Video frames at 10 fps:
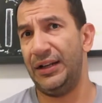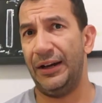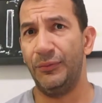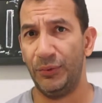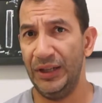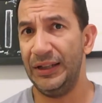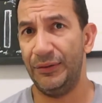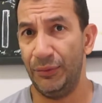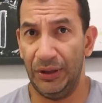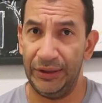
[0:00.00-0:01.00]
really,
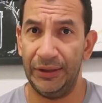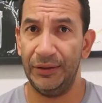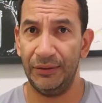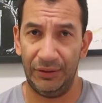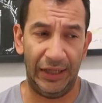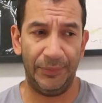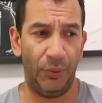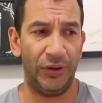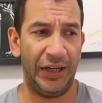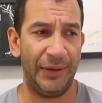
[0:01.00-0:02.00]
really like
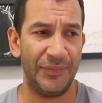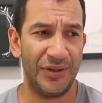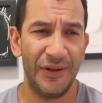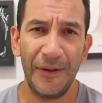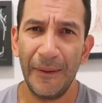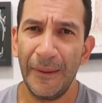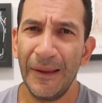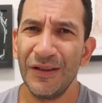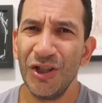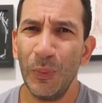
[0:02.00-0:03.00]
board games.
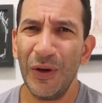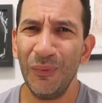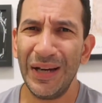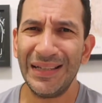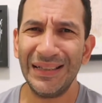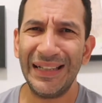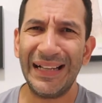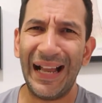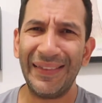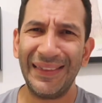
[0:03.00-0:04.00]
So we recently
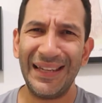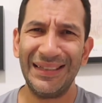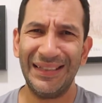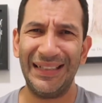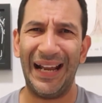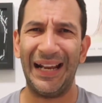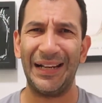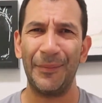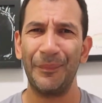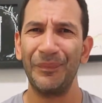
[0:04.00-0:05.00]
got this
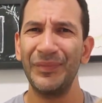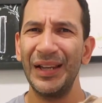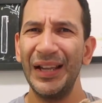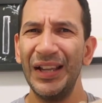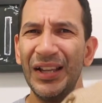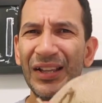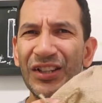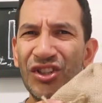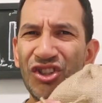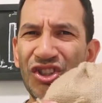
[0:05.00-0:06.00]
today.
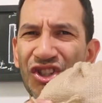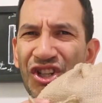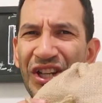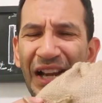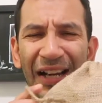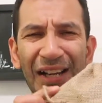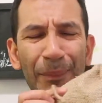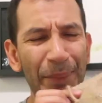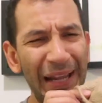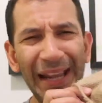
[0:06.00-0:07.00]

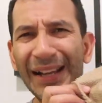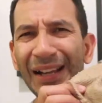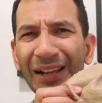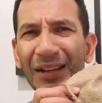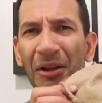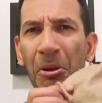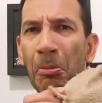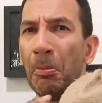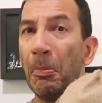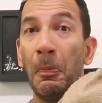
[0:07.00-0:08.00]
Chick-a-Pig?
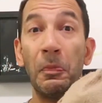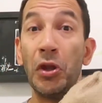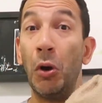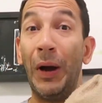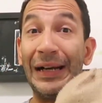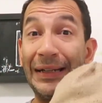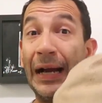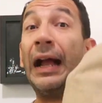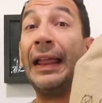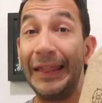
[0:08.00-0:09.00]
No
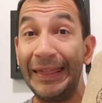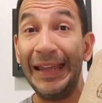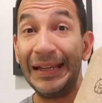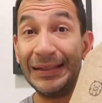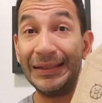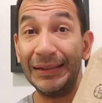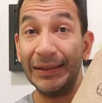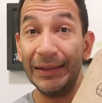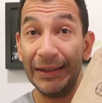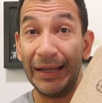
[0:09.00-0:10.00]
idea. This
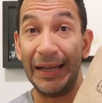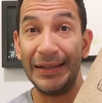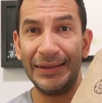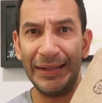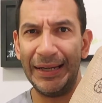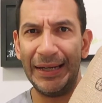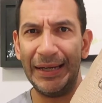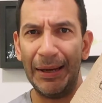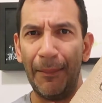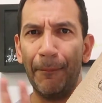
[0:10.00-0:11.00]
is
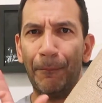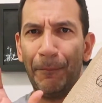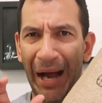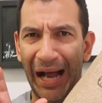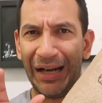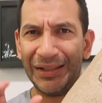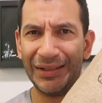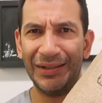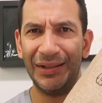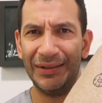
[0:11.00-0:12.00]
the
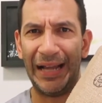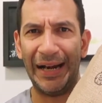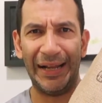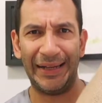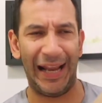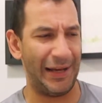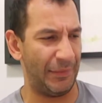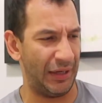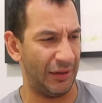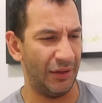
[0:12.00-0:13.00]
box that it
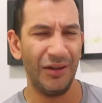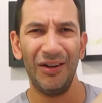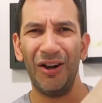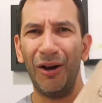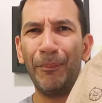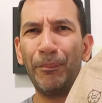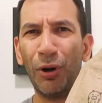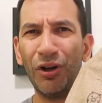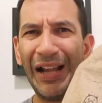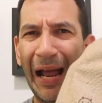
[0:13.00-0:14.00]
came in. A
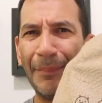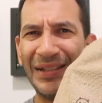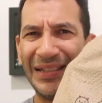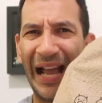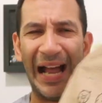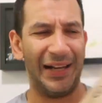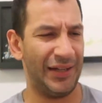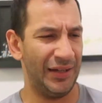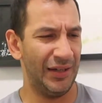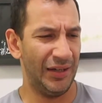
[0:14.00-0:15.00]
burlap sack.
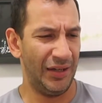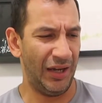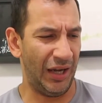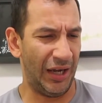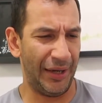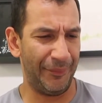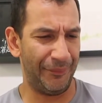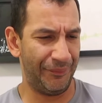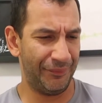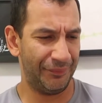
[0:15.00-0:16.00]
I